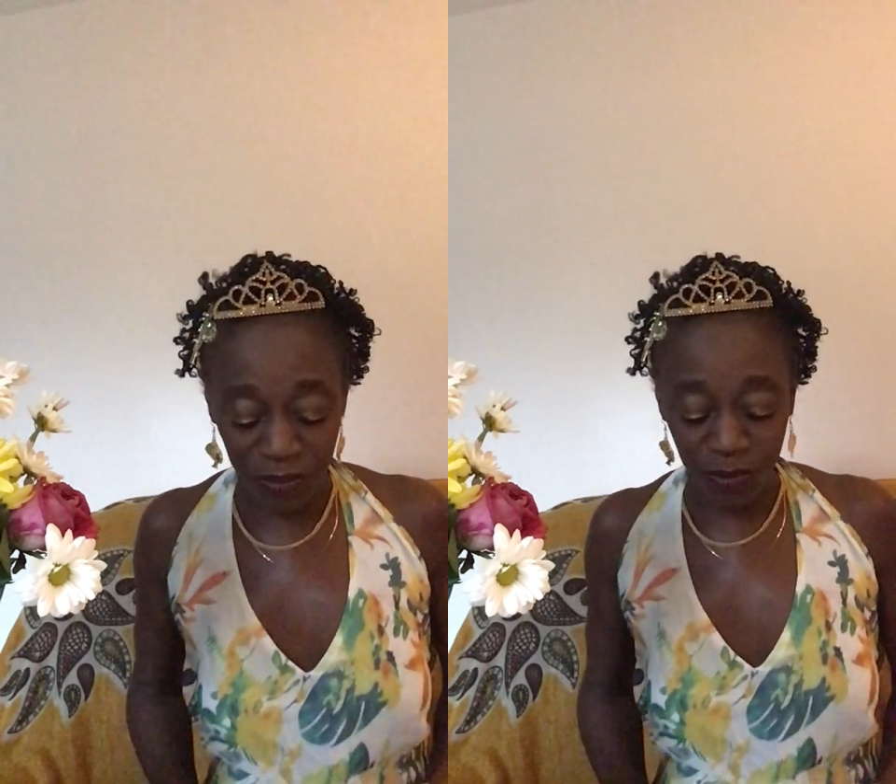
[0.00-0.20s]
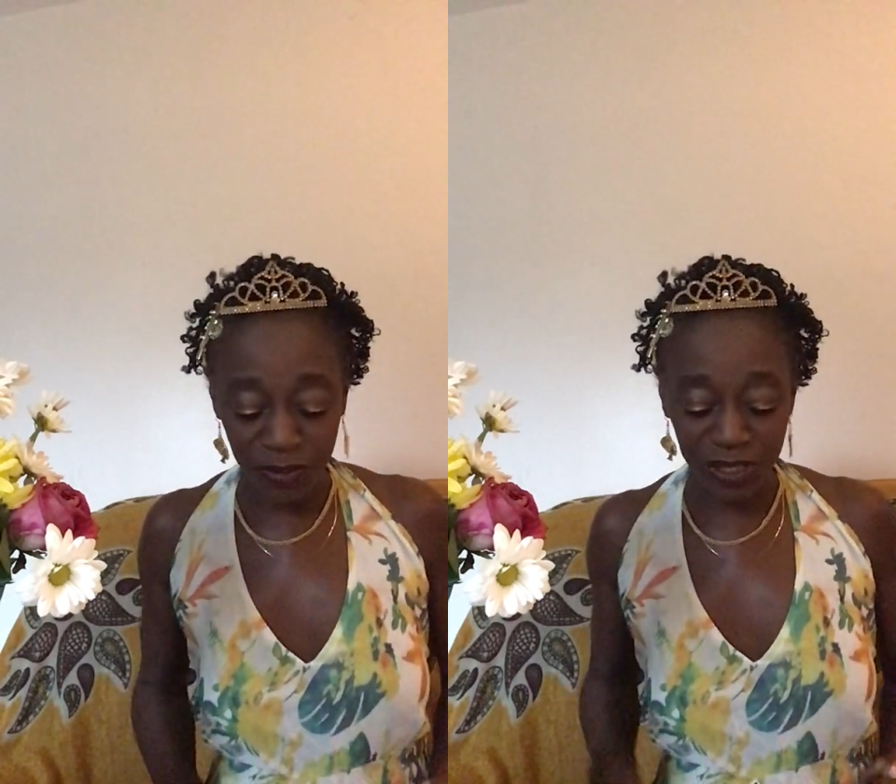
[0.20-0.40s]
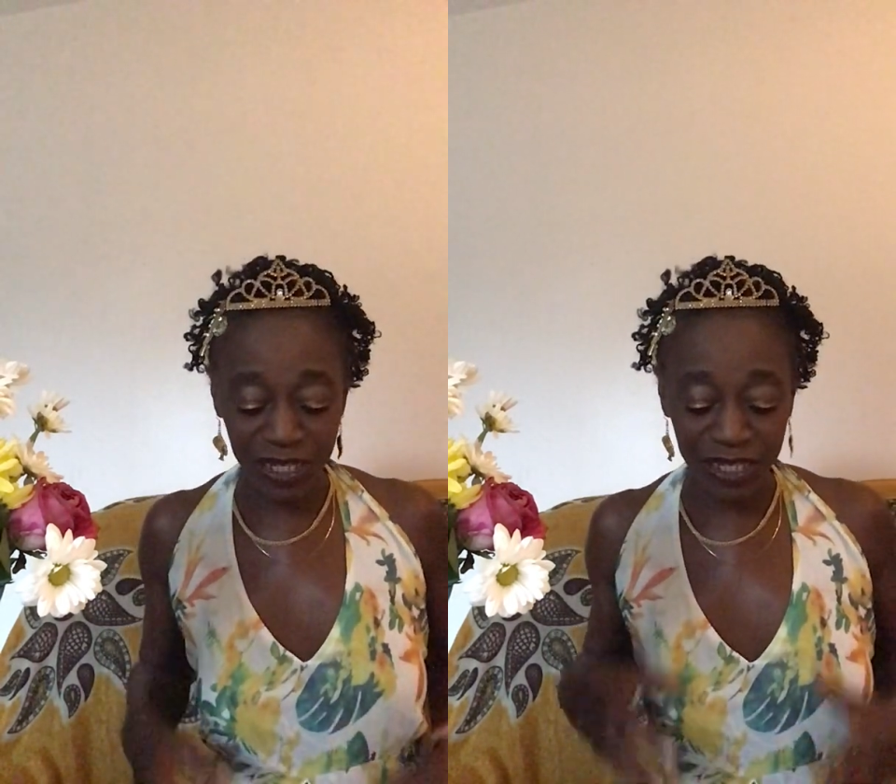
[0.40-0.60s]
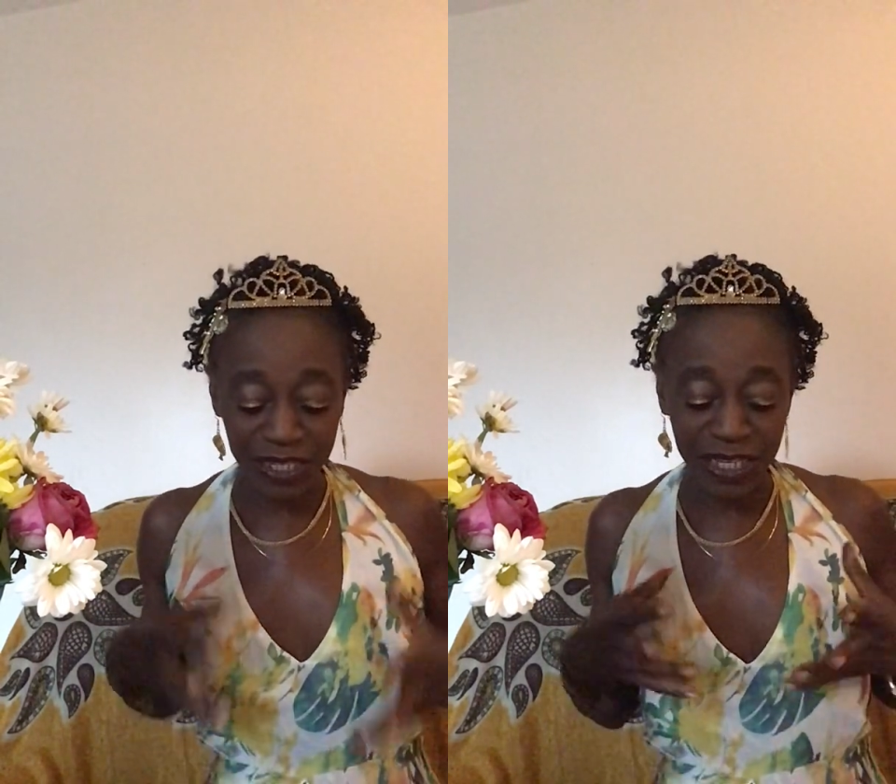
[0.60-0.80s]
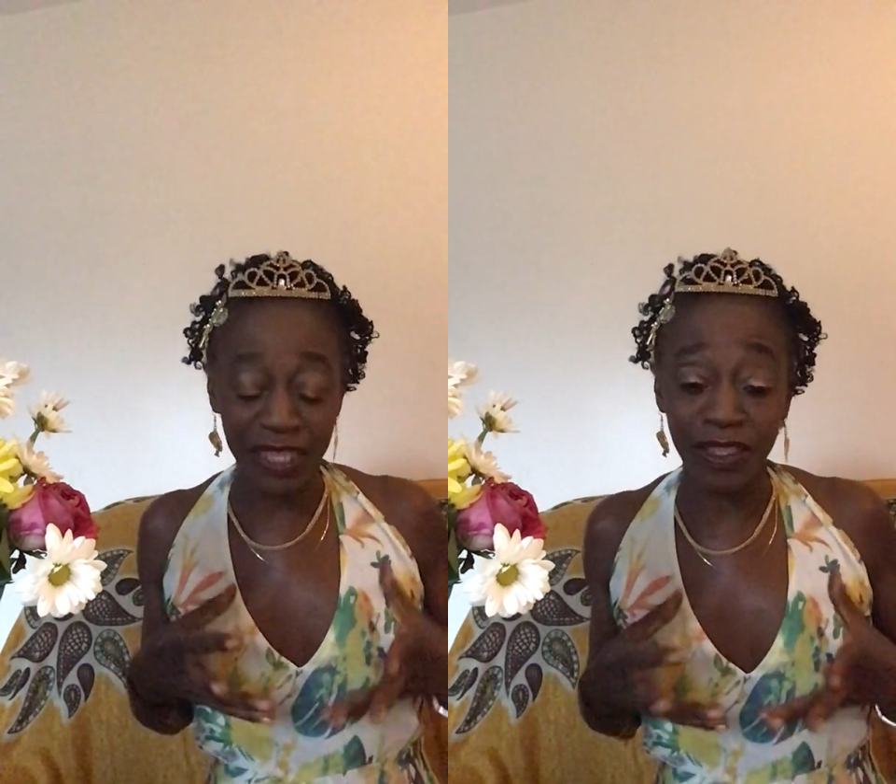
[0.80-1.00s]
those
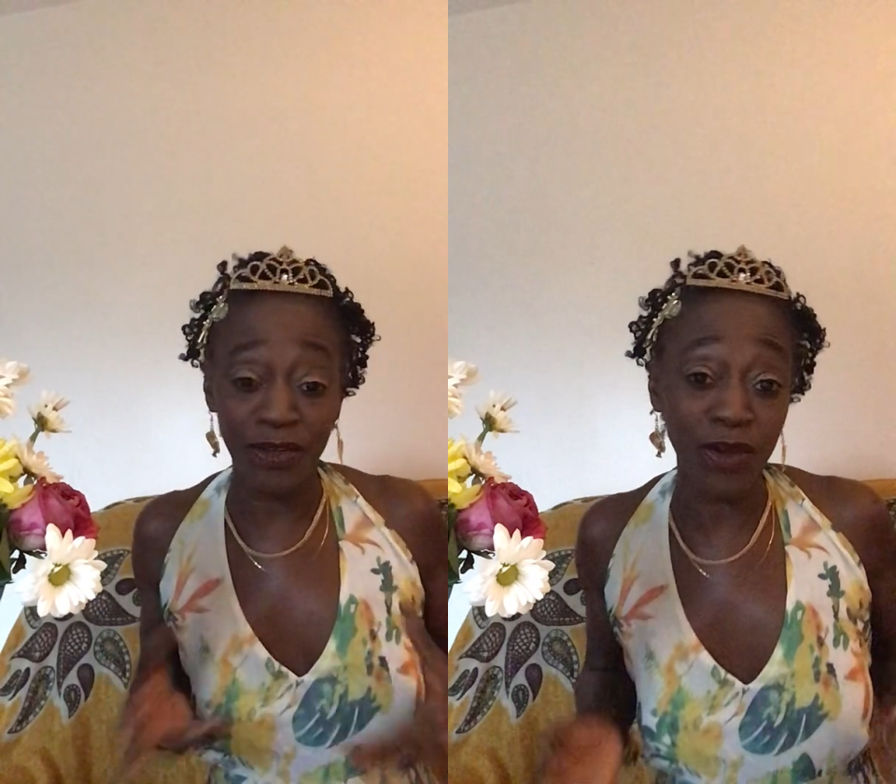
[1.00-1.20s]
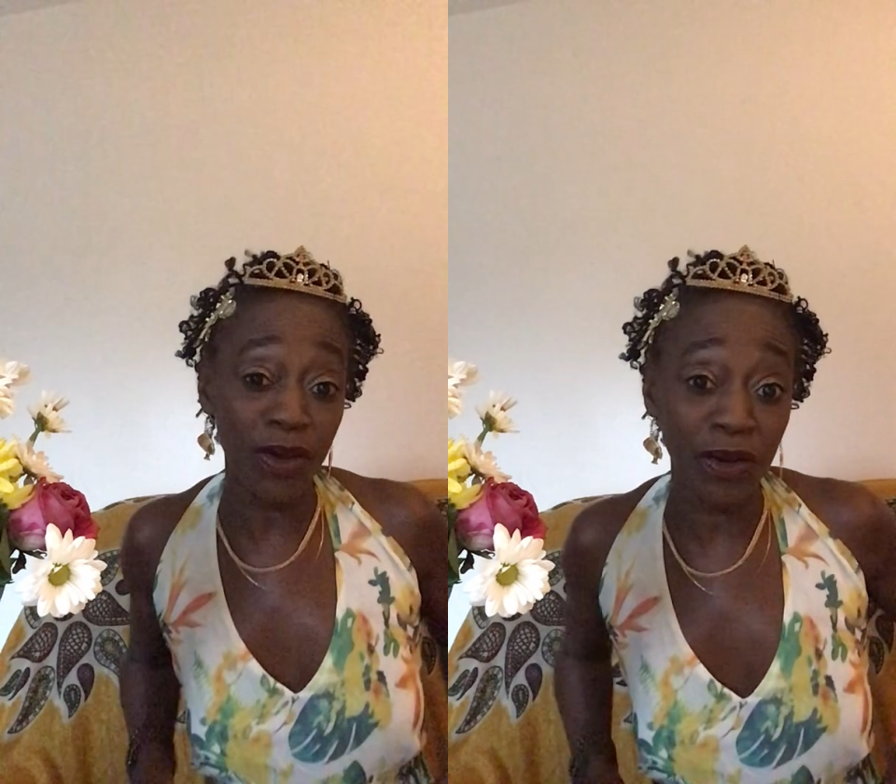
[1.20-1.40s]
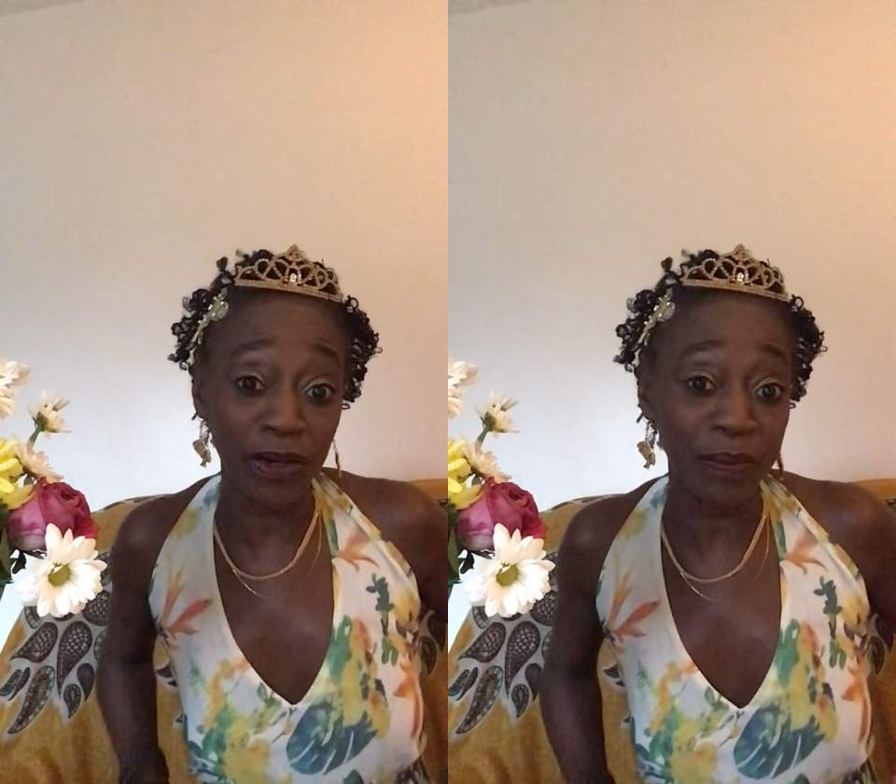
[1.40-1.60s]
seeds in the dark